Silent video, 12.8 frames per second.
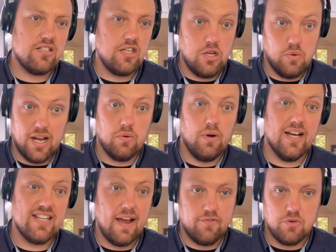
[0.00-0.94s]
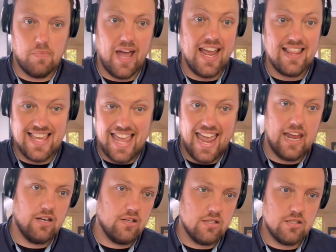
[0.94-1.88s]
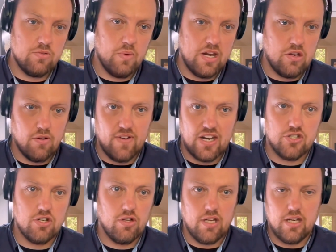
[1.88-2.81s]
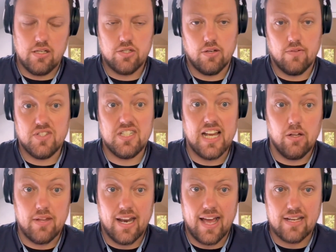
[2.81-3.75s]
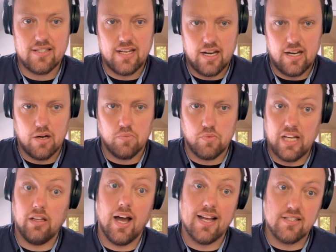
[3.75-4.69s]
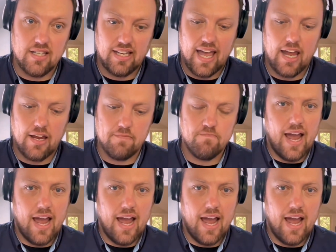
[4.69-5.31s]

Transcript: that you would otherwise have to pay at the end when you eventually sort of sell that asset and realize the gain.